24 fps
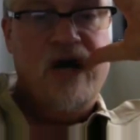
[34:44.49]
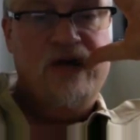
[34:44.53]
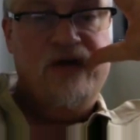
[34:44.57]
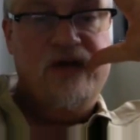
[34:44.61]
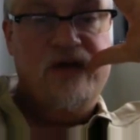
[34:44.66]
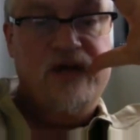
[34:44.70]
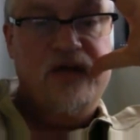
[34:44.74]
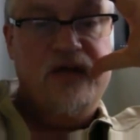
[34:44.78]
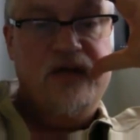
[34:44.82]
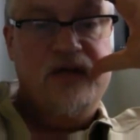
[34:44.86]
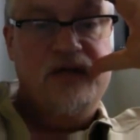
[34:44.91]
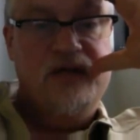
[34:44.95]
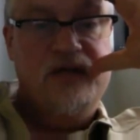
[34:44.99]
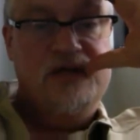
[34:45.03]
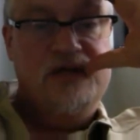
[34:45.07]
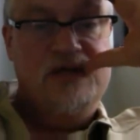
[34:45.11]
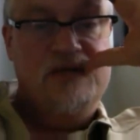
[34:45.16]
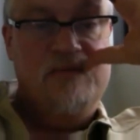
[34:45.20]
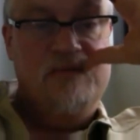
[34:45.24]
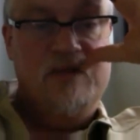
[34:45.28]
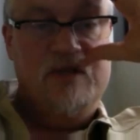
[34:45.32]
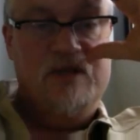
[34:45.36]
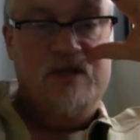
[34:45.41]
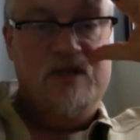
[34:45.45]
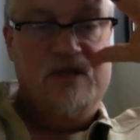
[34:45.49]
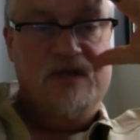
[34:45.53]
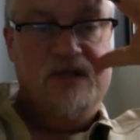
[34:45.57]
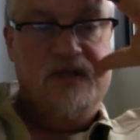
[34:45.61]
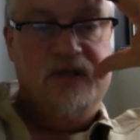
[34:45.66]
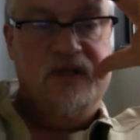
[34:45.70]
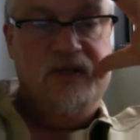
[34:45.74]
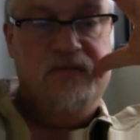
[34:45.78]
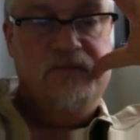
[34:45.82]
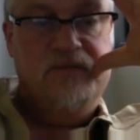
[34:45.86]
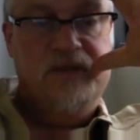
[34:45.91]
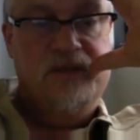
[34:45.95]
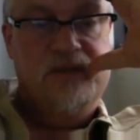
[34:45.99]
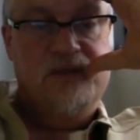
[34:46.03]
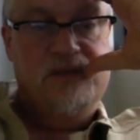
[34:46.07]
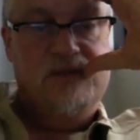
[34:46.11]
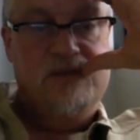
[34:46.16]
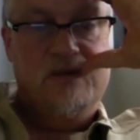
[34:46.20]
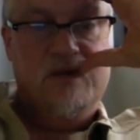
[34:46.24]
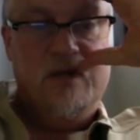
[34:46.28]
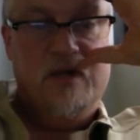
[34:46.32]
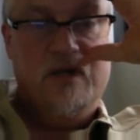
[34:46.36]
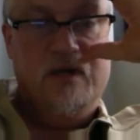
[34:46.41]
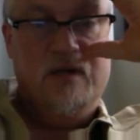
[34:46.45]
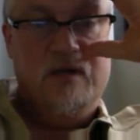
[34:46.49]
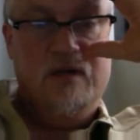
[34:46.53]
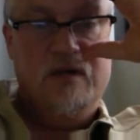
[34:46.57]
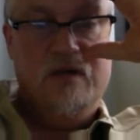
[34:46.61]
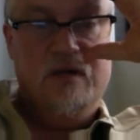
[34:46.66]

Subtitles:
I think it needs to be just an empty string.